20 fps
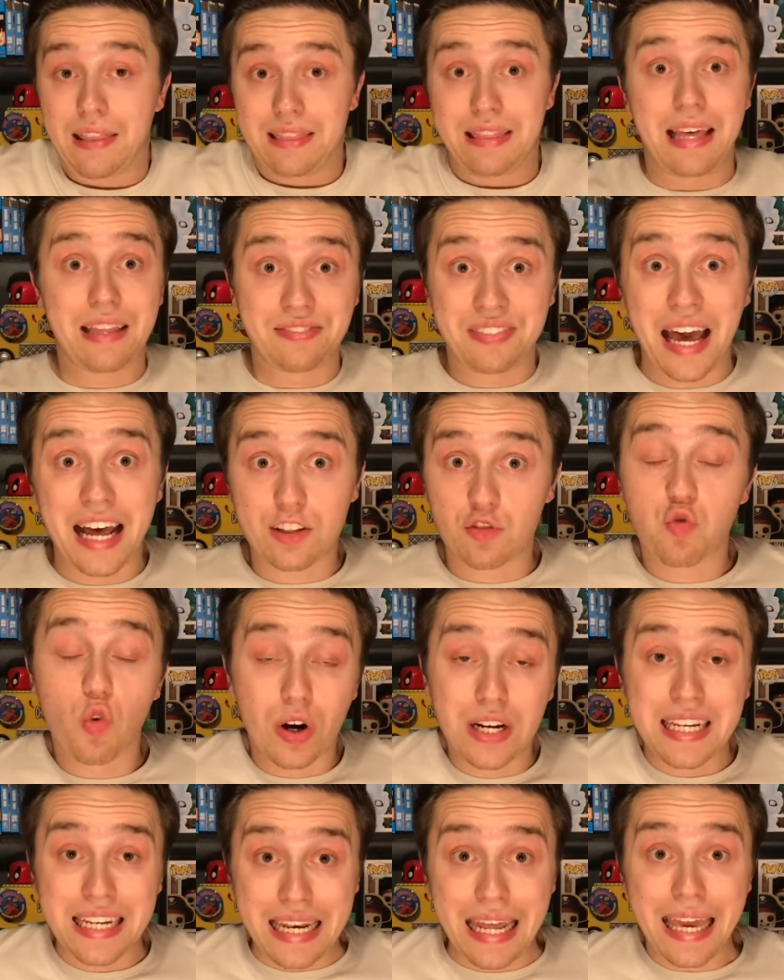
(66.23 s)
That's
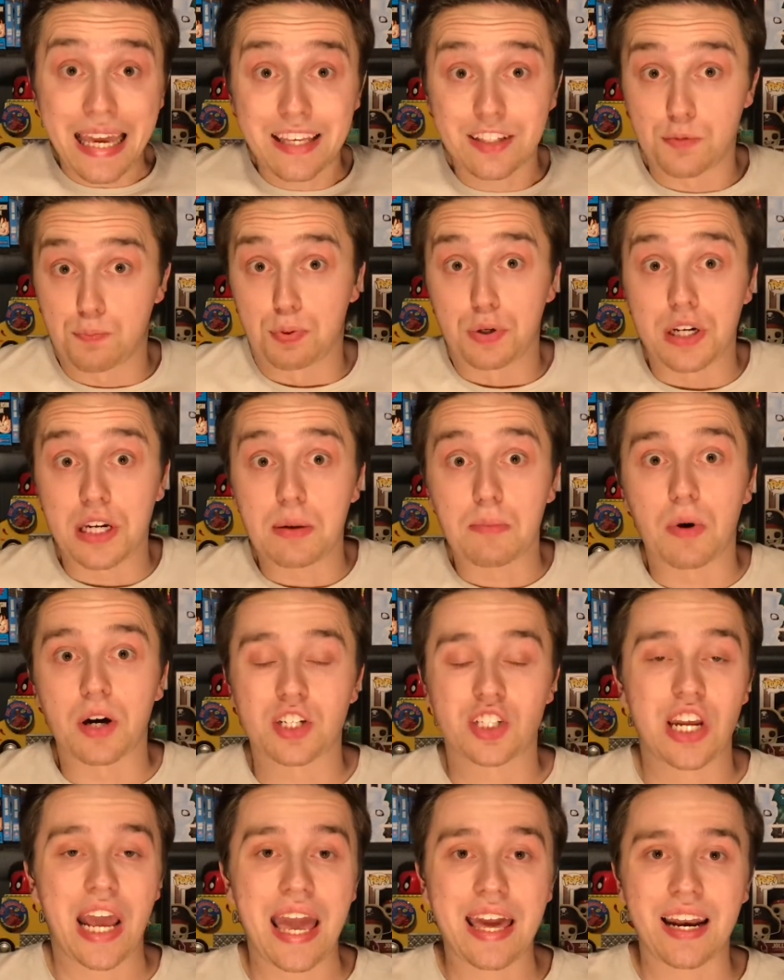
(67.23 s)
what it is, pretty
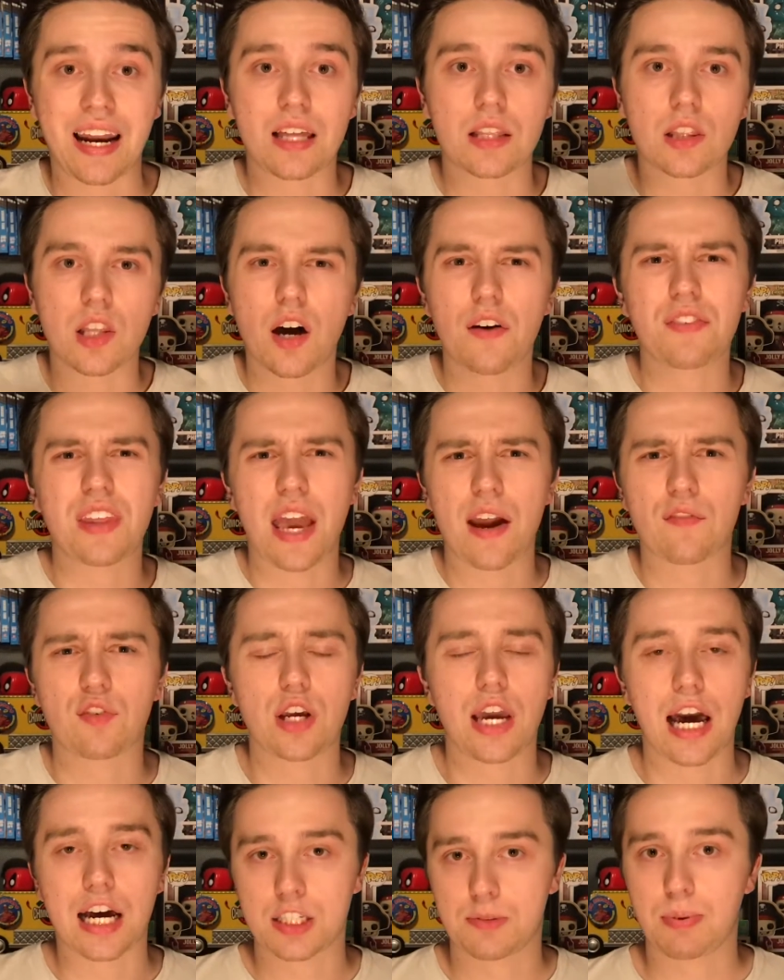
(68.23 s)
much, and I loved
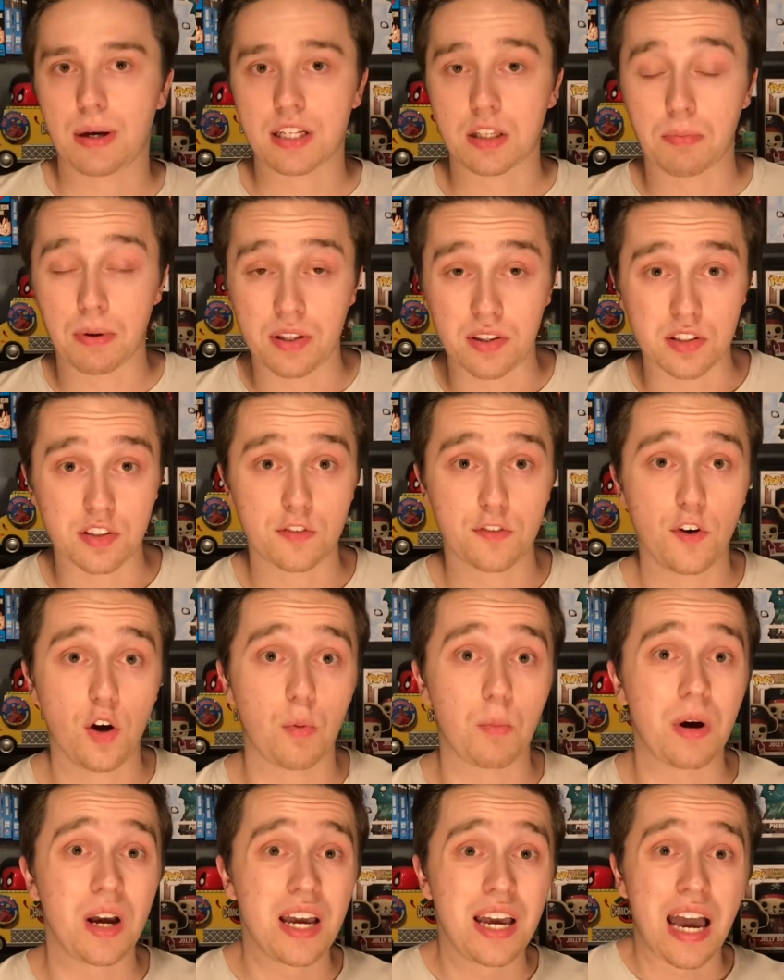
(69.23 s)
every aspect about this
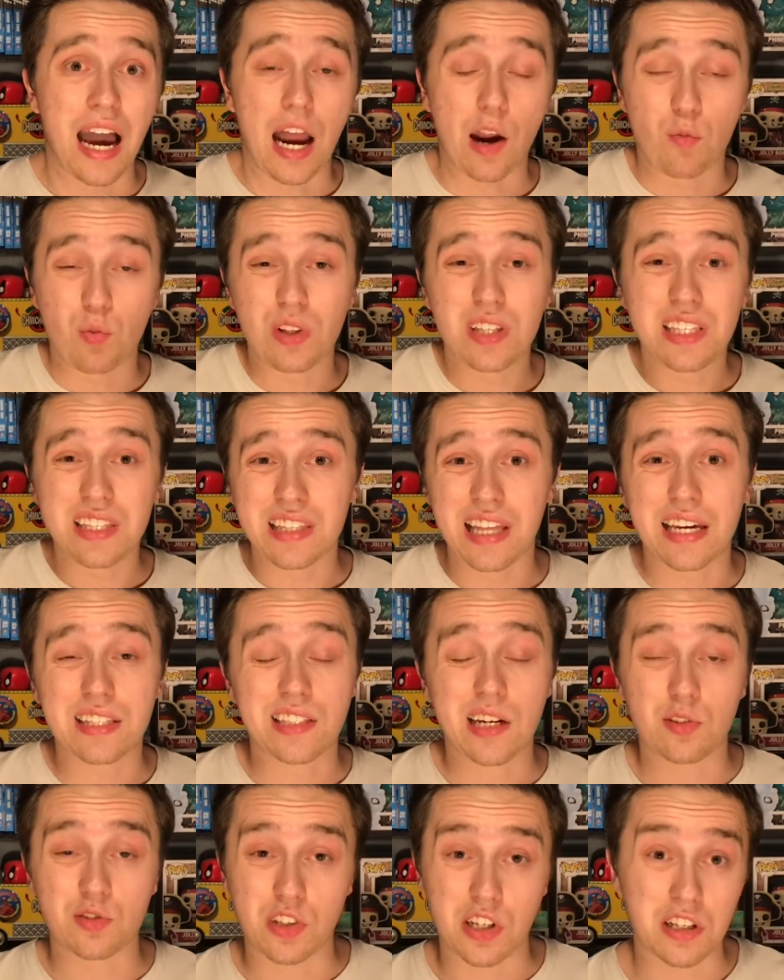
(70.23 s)
film. I really liked
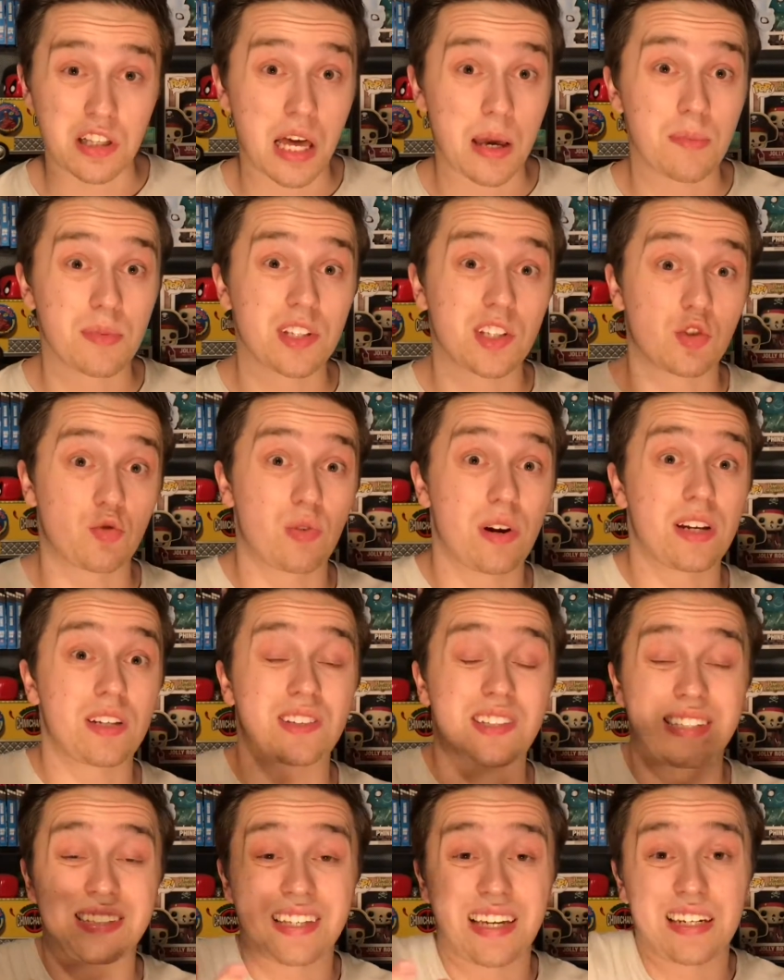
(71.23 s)
how Doug Liman
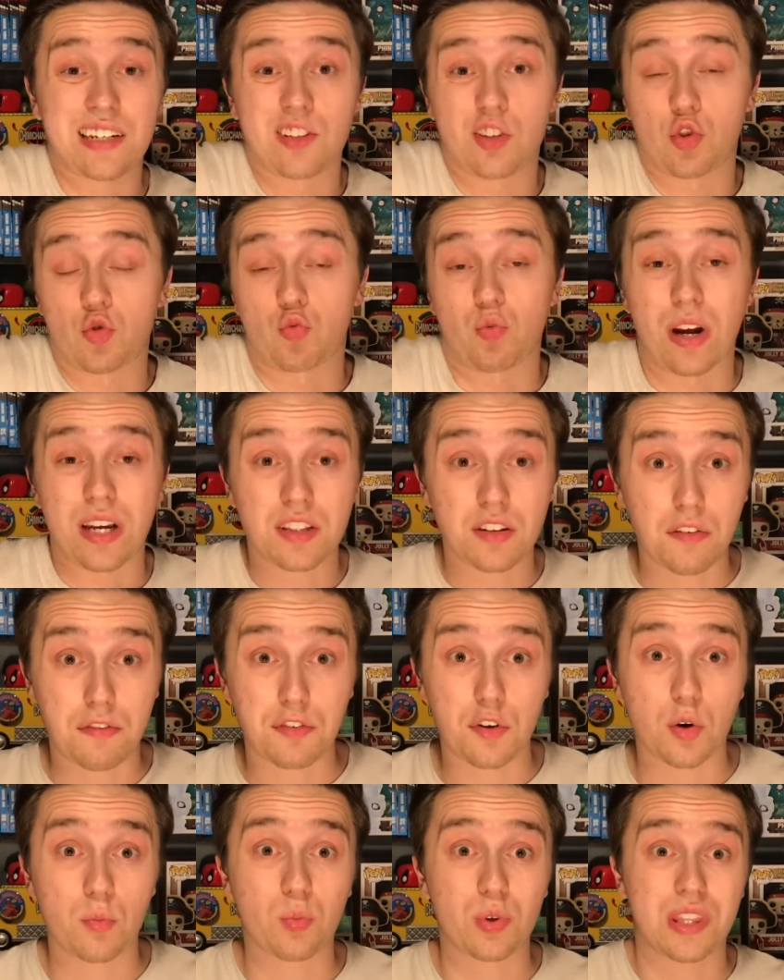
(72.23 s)
decided to direct the
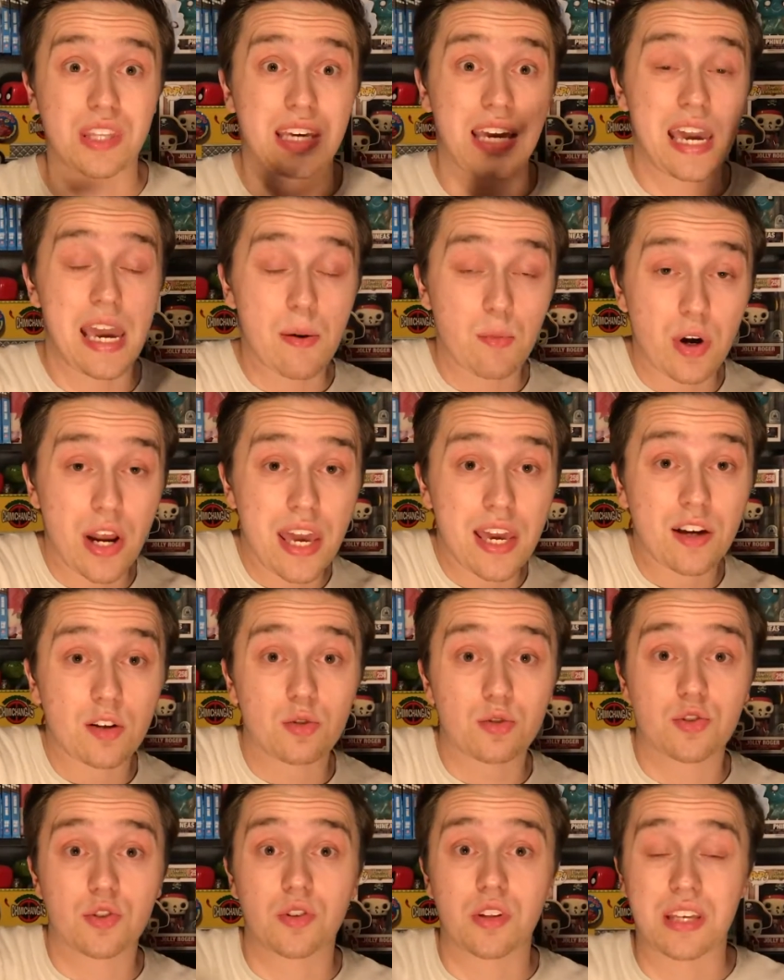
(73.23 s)
film, with the camera
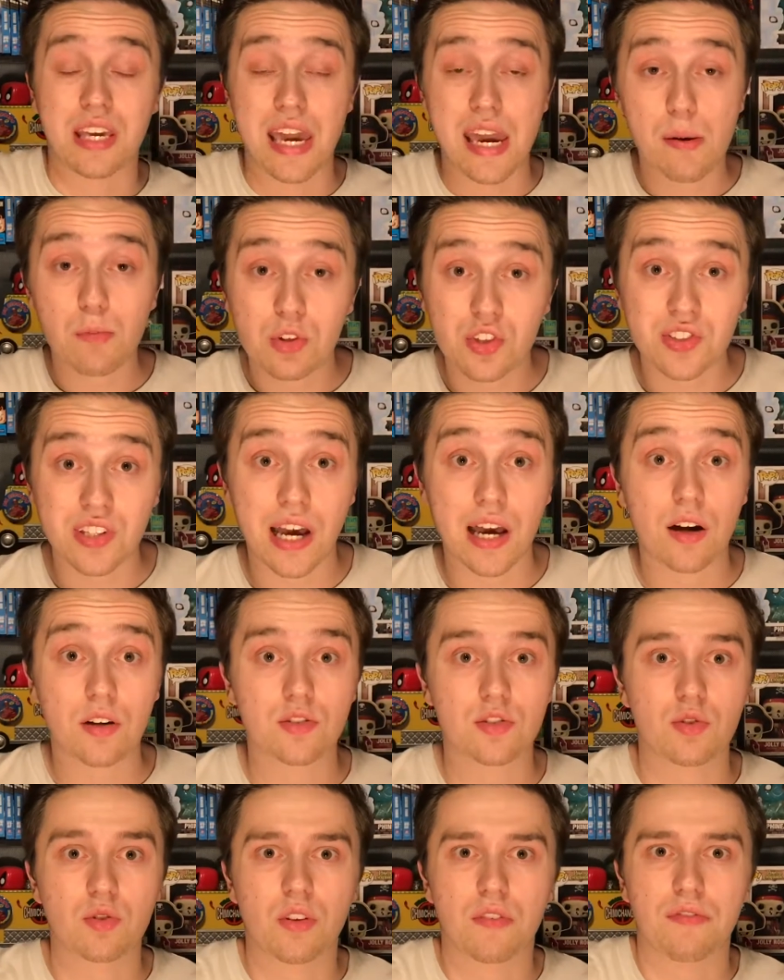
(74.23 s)
angles, to the camera style,
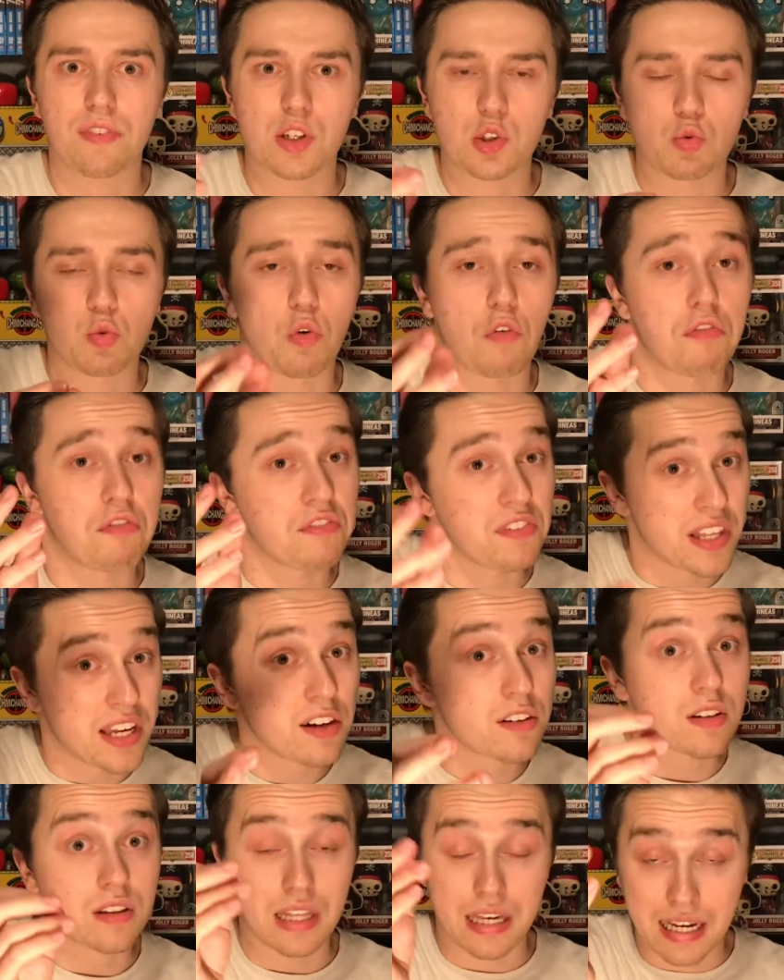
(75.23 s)
and to the visual
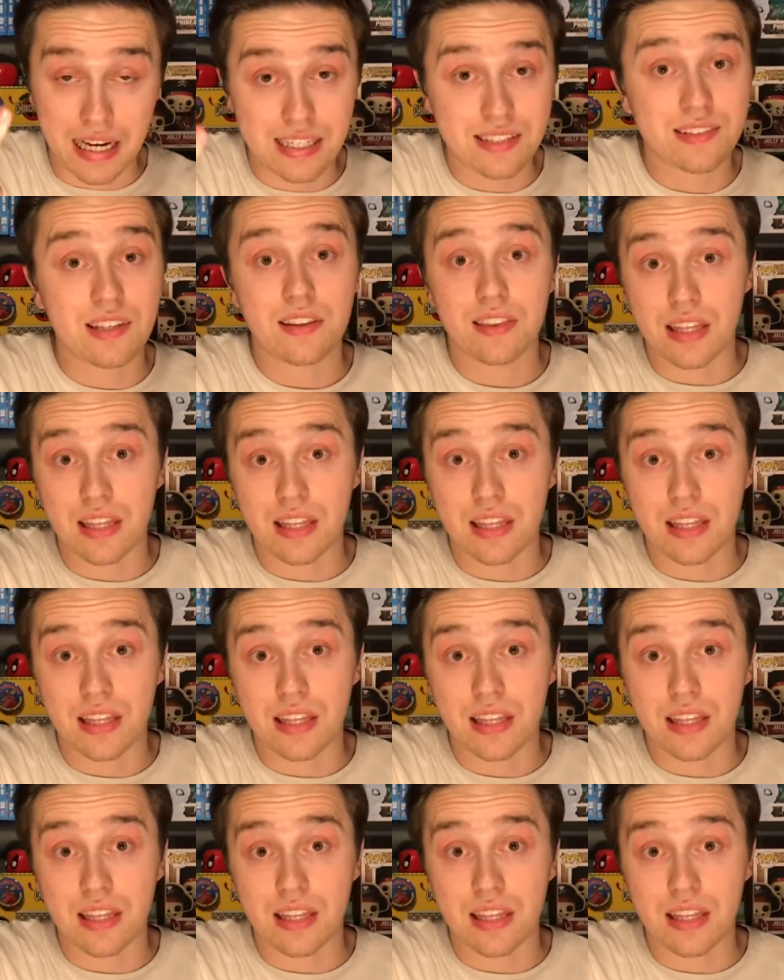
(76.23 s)
flair, like I said,